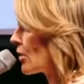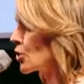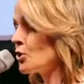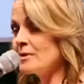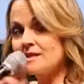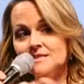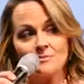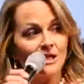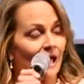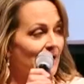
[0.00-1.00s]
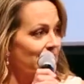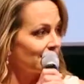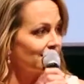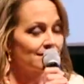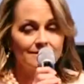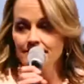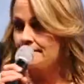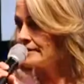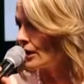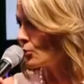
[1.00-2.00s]
Our urbanism classes
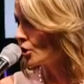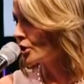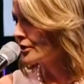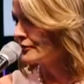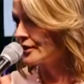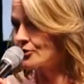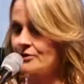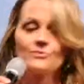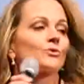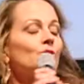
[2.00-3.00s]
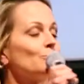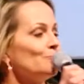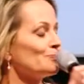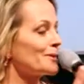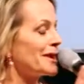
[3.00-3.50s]
network that are in the room,